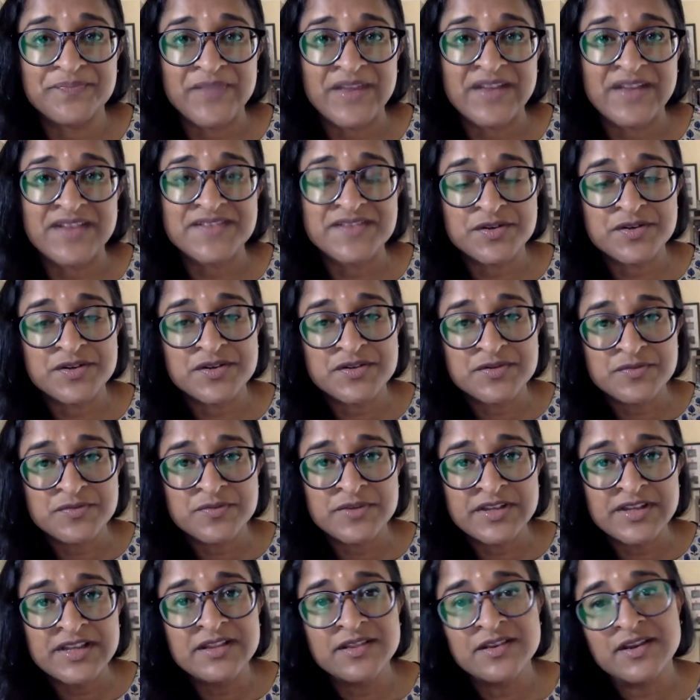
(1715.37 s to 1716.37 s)
And so to
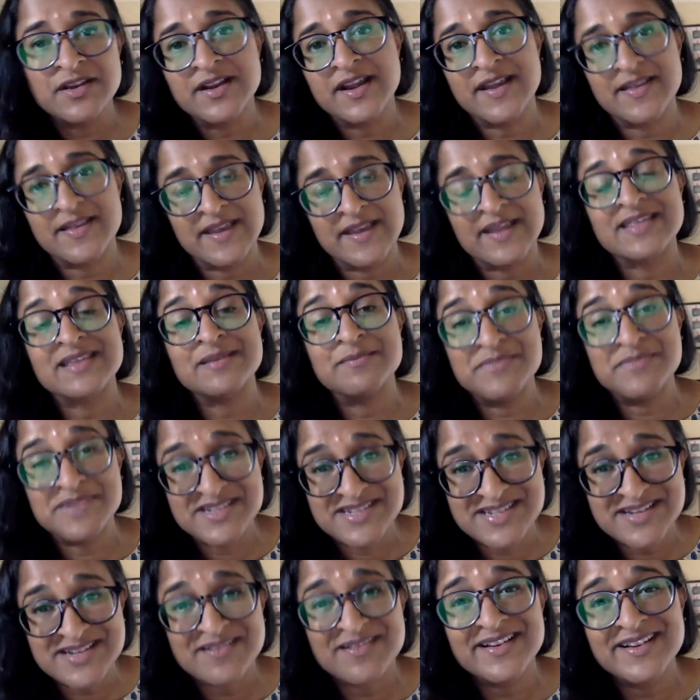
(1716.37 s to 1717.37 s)
really look at like the
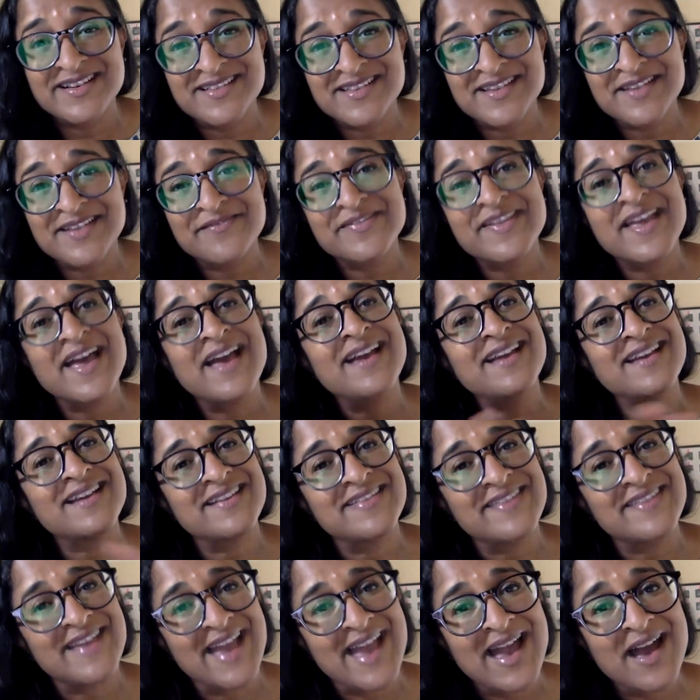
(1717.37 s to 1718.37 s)
material of that
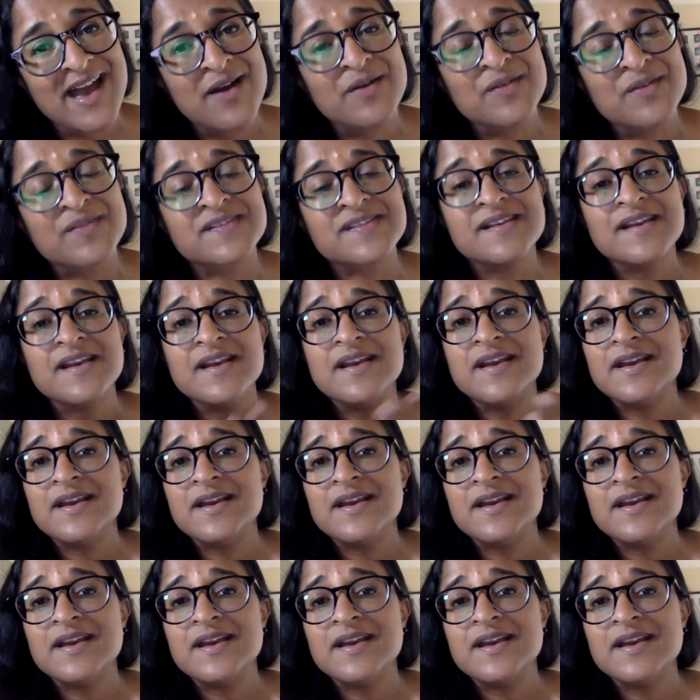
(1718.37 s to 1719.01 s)
in the house,